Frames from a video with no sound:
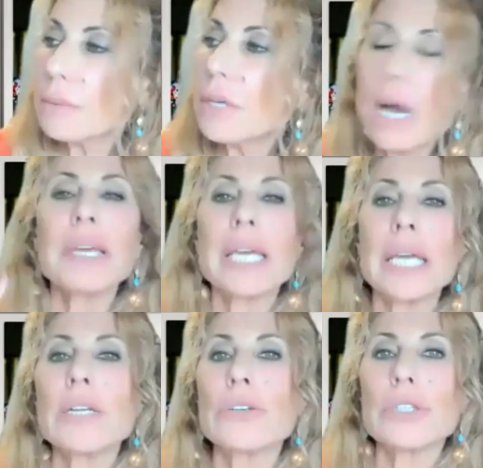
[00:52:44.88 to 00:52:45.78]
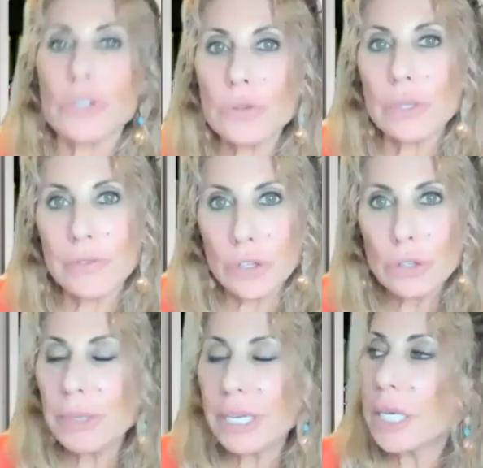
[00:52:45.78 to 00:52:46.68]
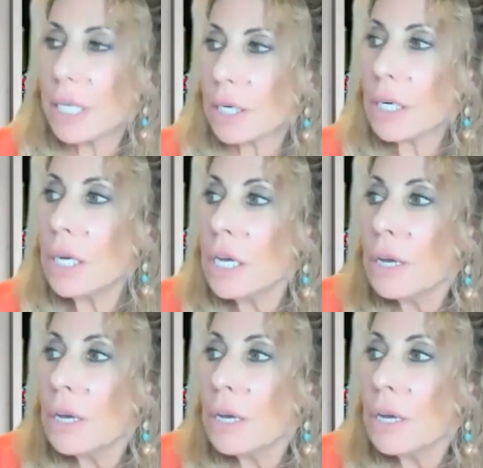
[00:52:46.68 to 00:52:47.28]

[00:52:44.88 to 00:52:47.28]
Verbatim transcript: coming in and you're sort of a newbie here,